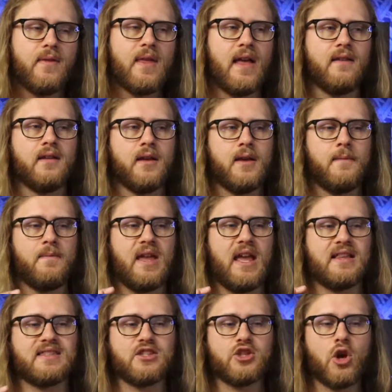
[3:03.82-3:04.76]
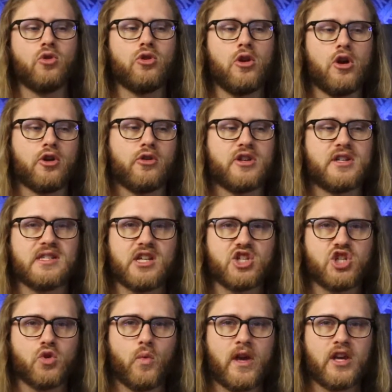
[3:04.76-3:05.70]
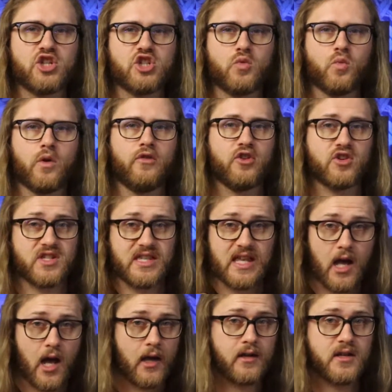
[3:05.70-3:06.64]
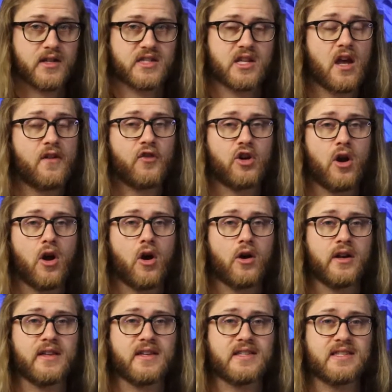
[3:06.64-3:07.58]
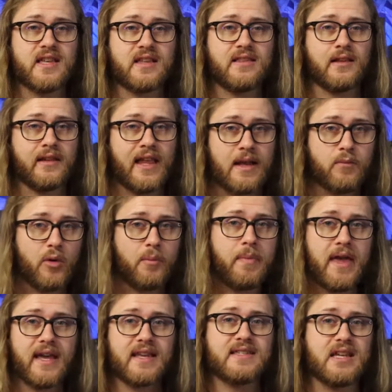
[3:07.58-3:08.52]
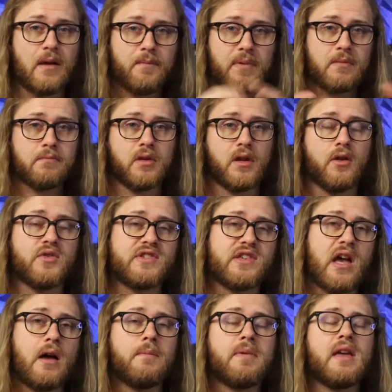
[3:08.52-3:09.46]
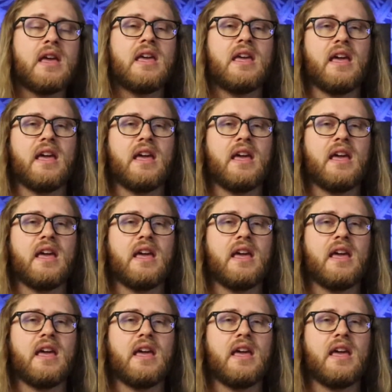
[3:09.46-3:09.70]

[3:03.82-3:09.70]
that it's no longer a situation where there's the undiscovered artist that the label picks up and blows up.